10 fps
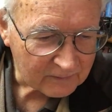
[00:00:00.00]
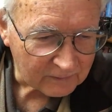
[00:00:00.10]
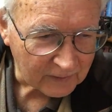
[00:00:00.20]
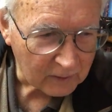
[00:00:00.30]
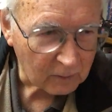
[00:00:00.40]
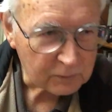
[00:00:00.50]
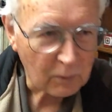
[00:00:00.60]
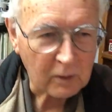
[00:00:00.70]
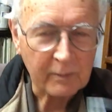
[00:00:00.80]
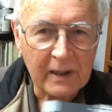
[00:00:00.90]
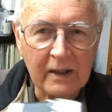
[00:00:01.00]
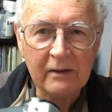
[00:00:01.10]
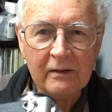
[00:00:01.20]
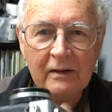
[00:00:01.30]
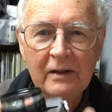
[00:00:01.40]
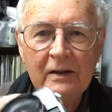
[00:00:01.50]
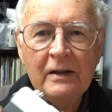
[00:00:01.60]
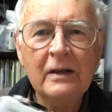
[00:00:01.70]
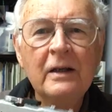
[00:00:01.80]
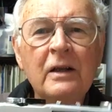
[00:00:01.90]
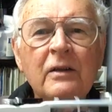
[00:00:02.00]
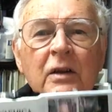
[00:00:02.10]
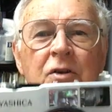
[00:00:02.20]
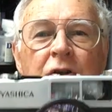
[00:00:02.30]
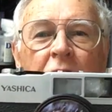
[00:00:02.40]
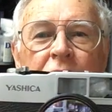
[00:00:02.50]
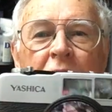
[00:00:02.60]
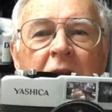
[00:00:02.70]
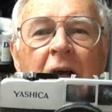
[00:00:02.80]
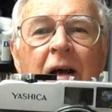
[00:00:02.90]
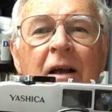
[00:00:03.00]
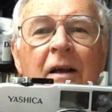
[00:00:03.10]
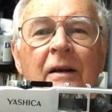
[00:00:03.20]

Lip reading: Then I'll talk about this Yashica.